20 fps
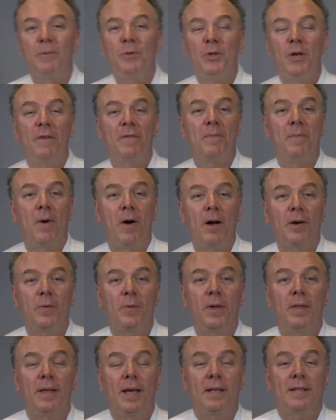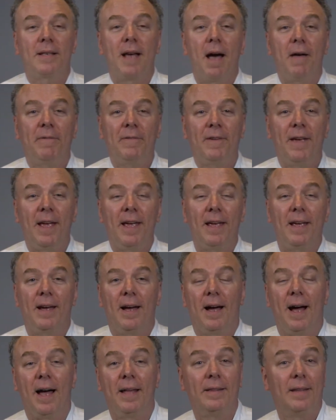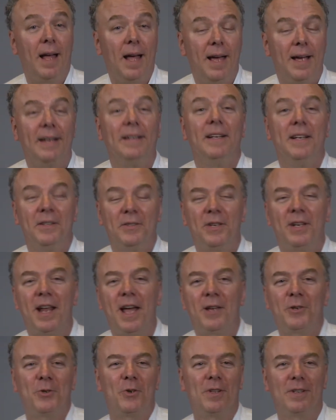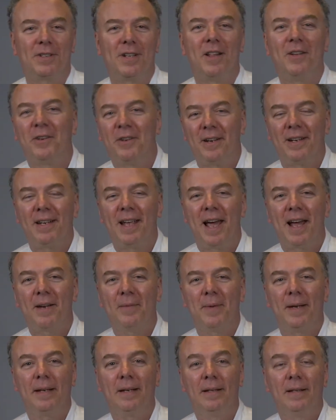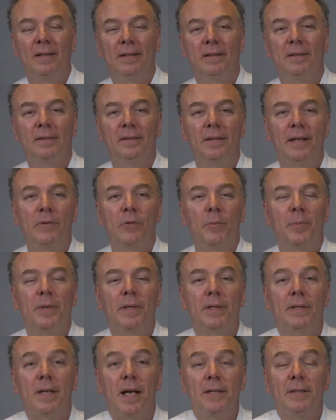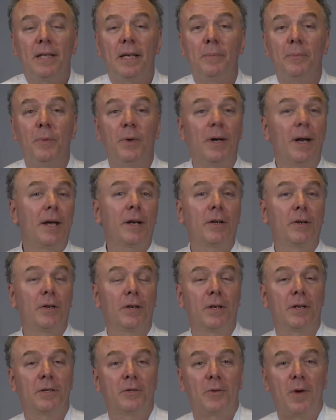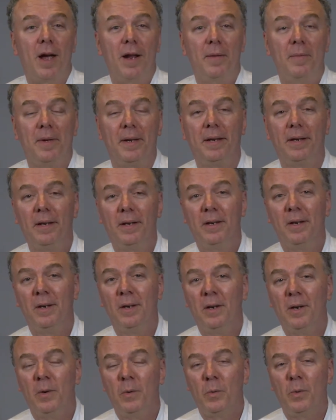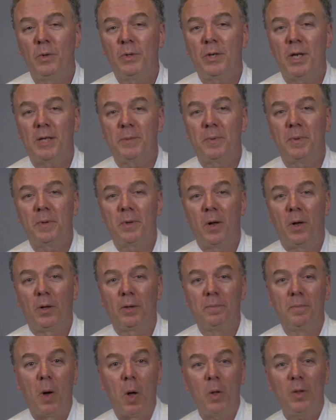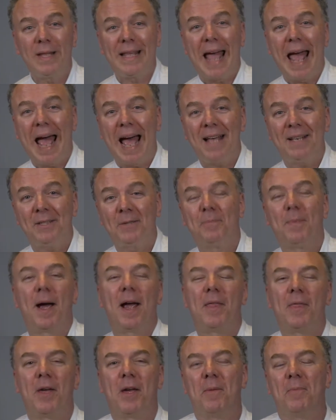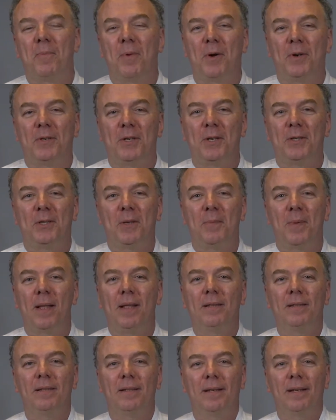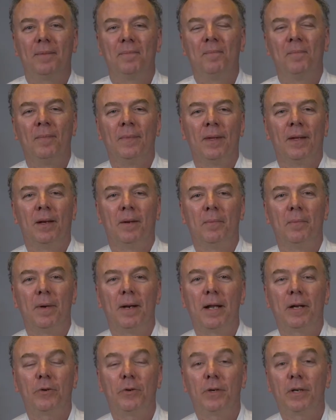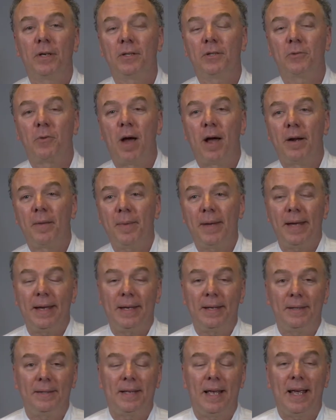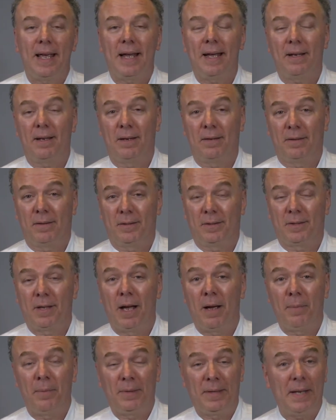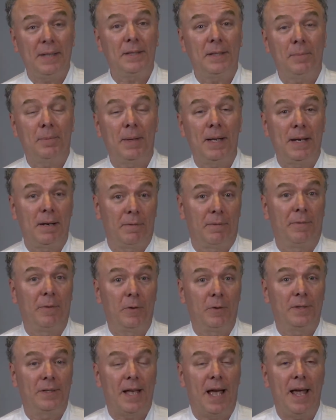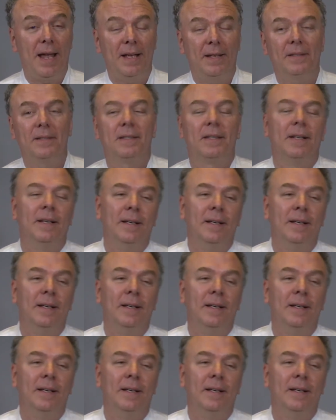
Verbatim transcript: Chef Mark with Escoffier Online, International Culinary Academy. Today we'll be discussing molecular gastronomy, which has been called mold gas by the participants. Molecular gastronomy is a sub-discipline of food science,